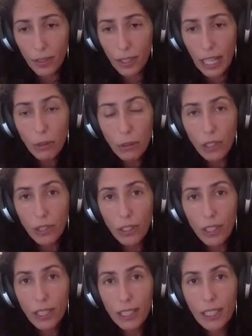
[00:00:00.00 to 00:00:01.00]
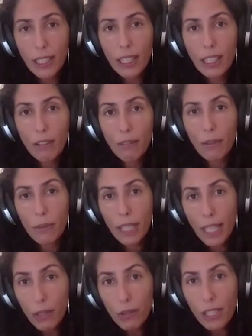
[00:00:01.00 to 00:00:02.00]
outlook from
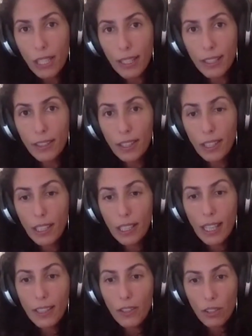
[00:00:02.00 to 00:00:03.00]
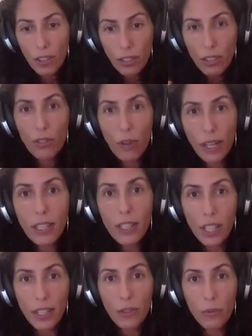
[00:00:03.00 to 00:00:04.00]
the outside, and start to
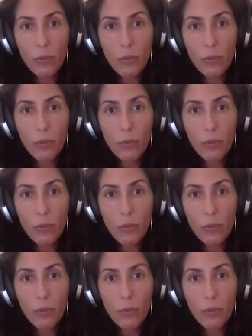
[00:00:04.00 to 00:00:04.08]
strategize